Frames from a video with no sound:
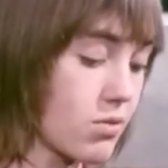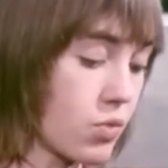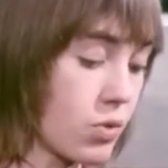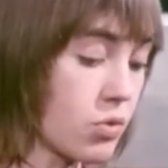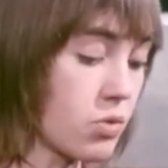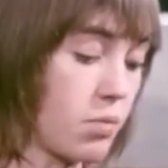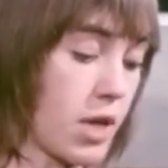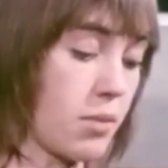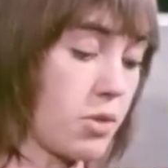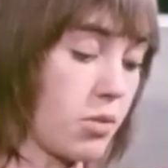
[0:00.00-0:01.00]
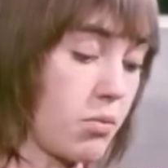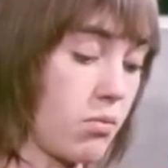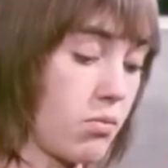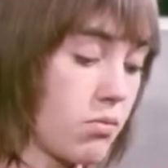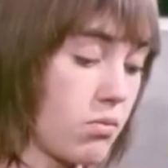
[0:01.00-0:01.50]
we would blame
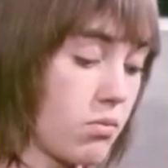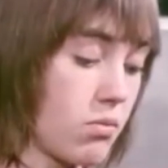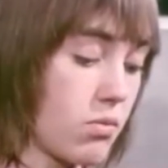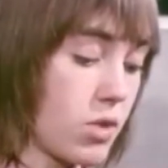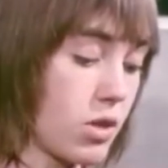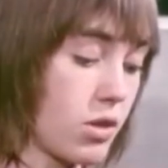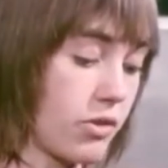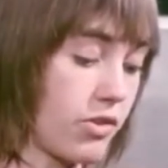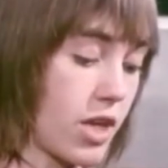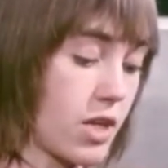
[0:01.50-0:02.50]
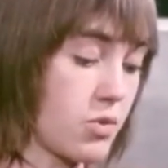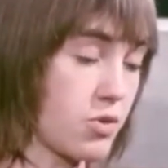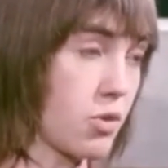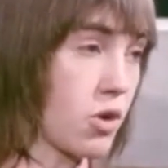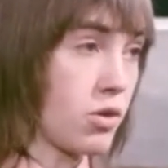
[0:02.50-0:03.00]
him and say he
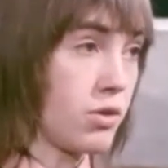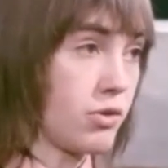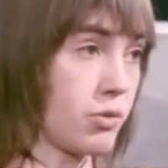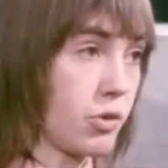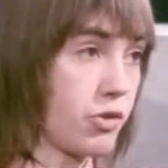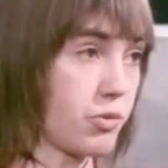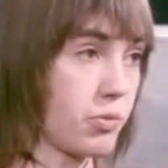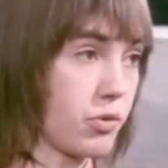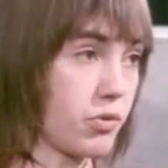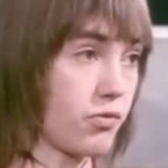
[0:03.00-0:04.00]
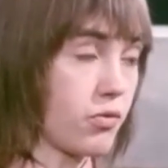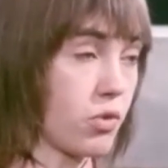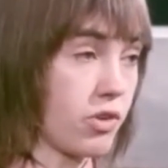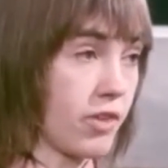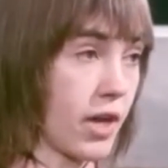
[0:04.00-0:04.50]
was morally responsible
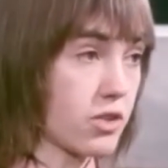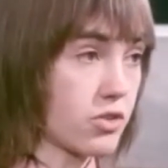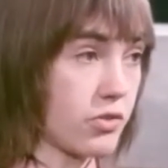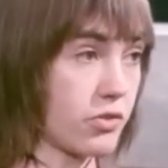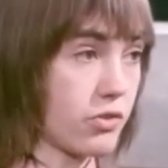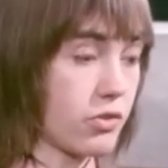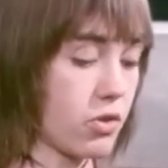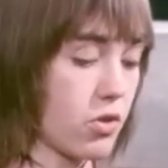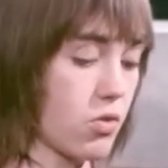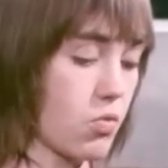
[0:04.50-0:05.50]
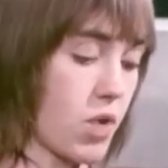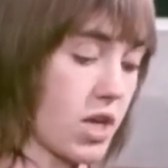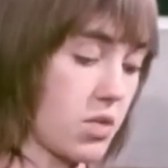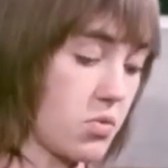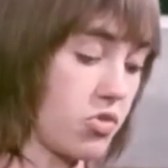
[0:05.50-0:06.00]
for his actions
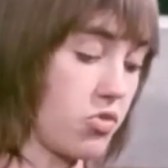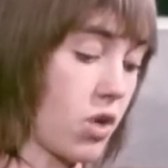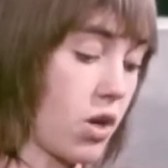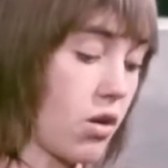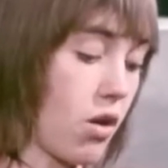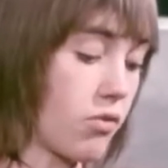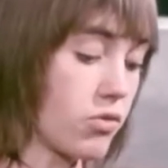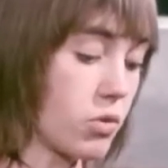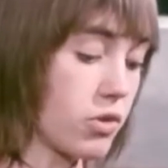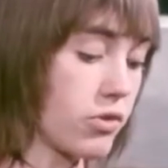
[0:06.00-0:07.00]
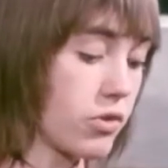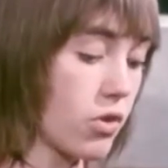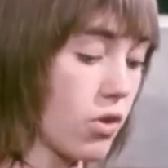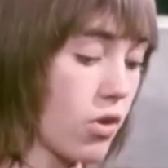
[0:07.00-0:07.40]
when he was drunk afterwards.